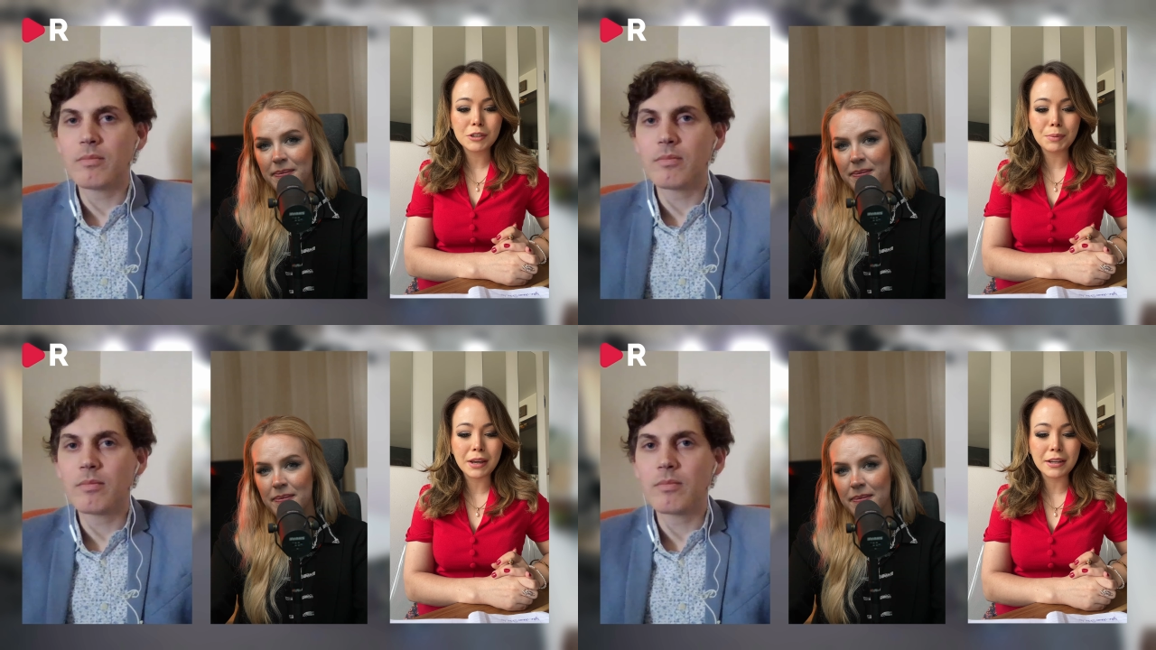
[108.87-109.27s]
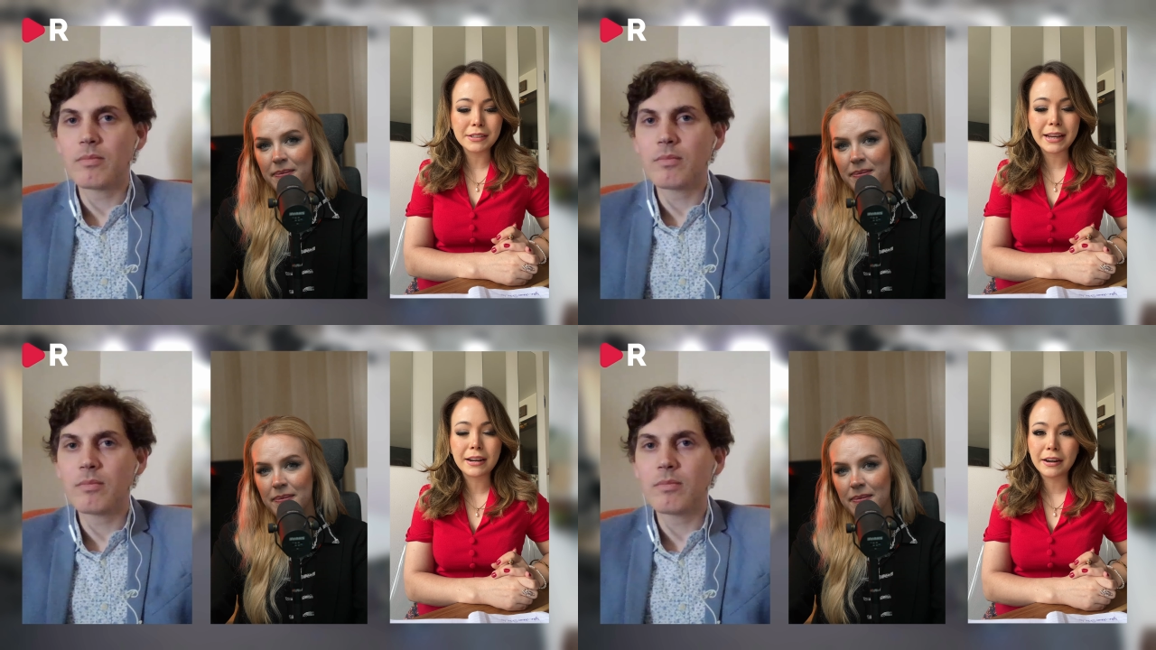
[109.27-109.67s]
Speaker 1: because
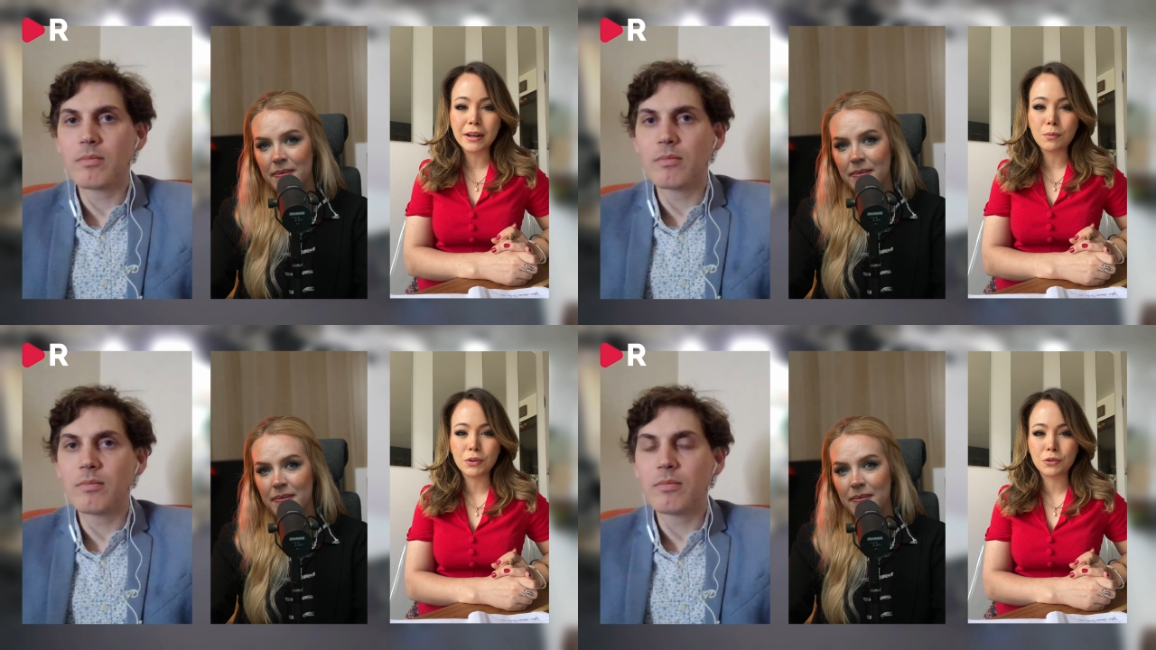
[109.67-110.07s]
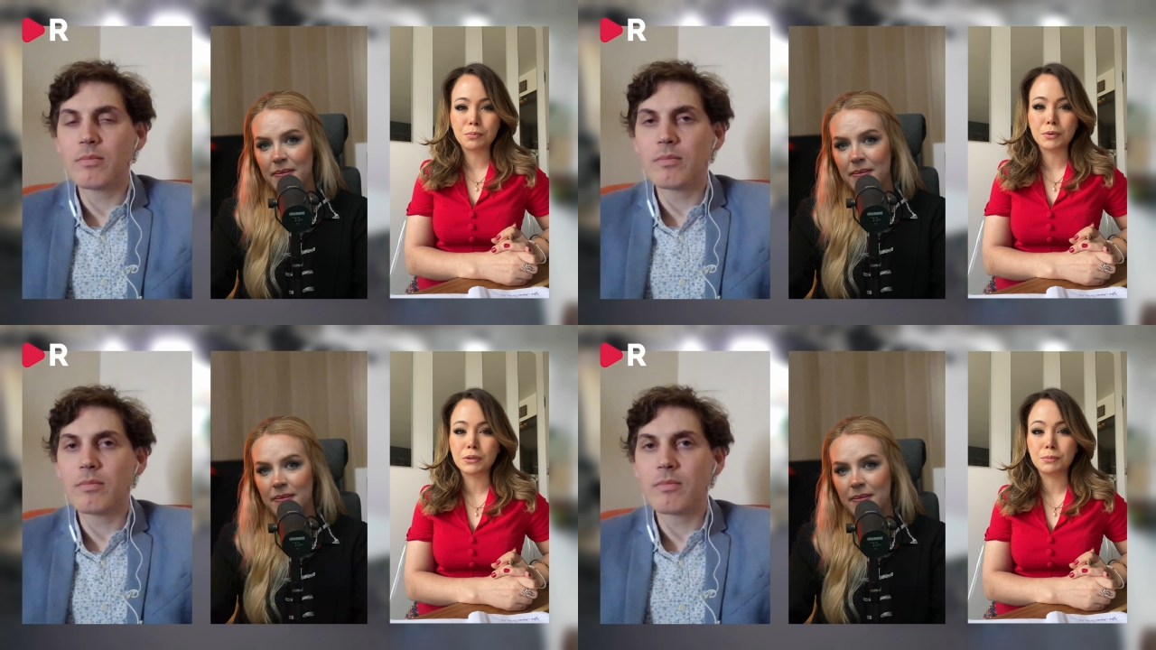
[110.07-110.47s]
they clearly want
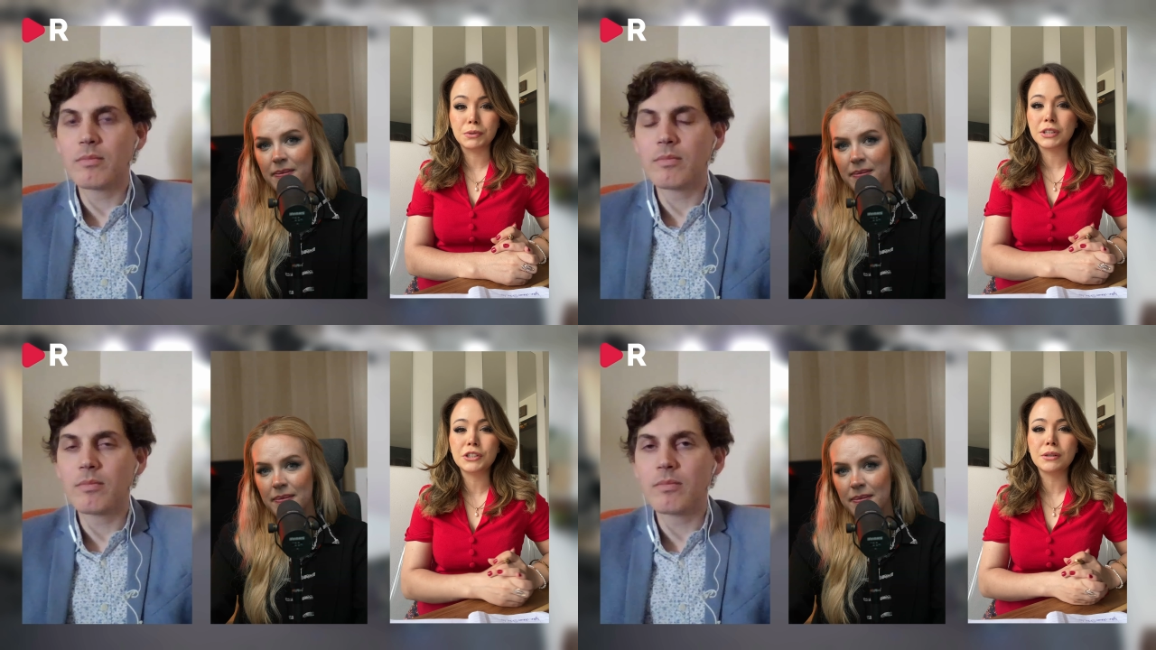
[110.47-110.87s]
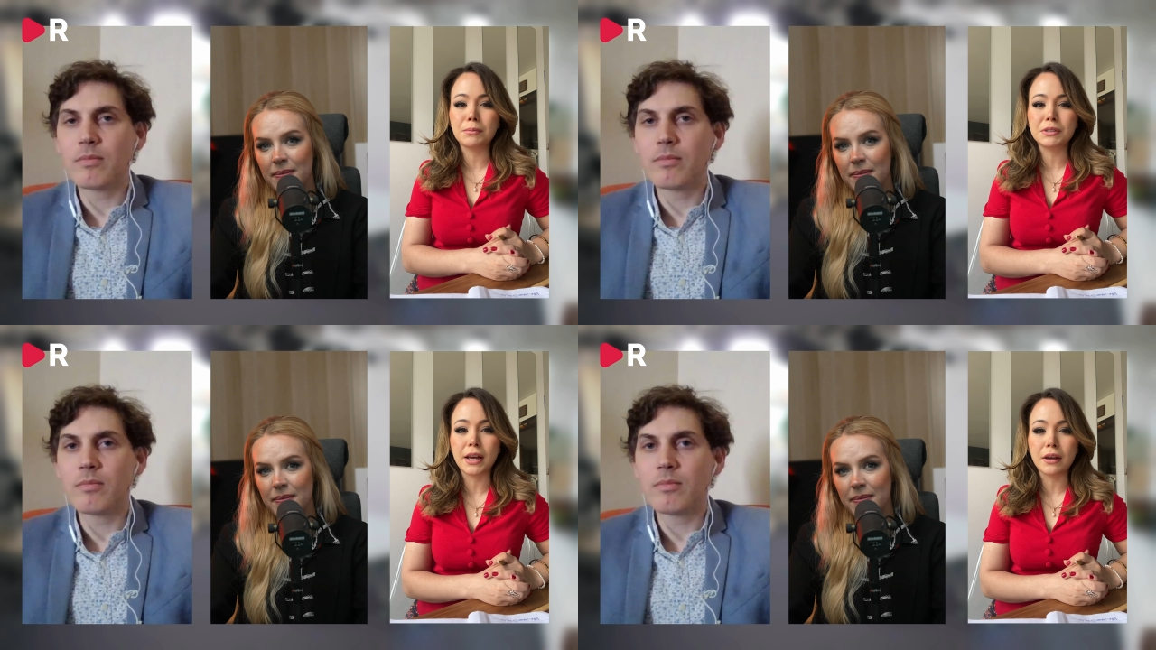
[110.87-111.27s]
to position
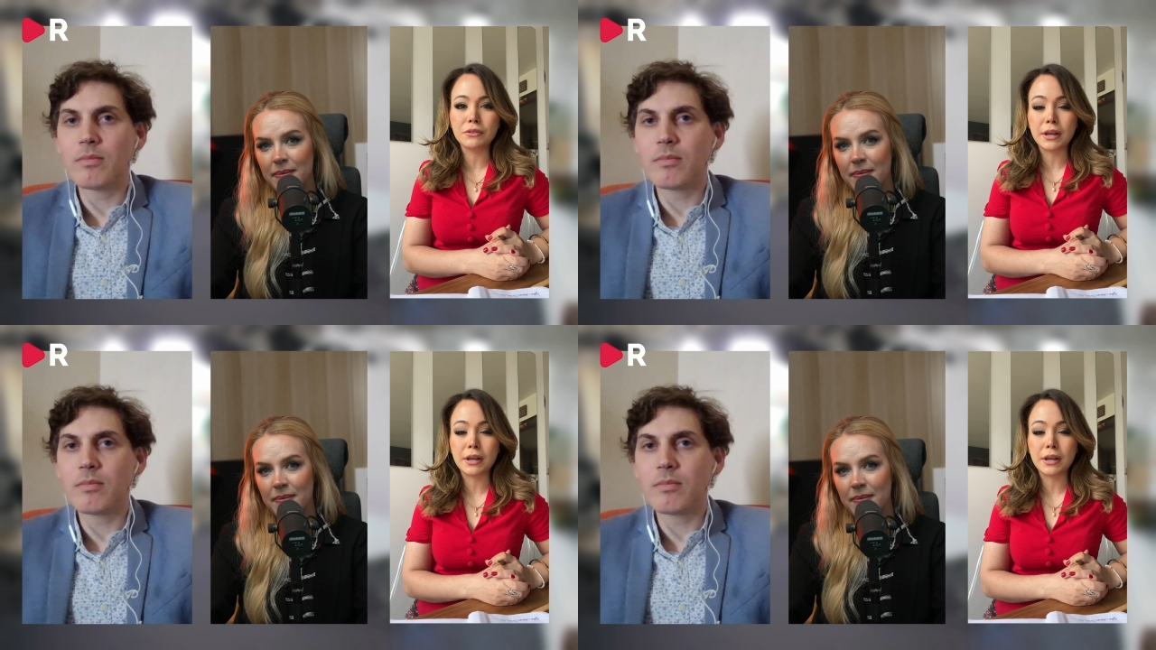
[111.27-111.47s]
themselves.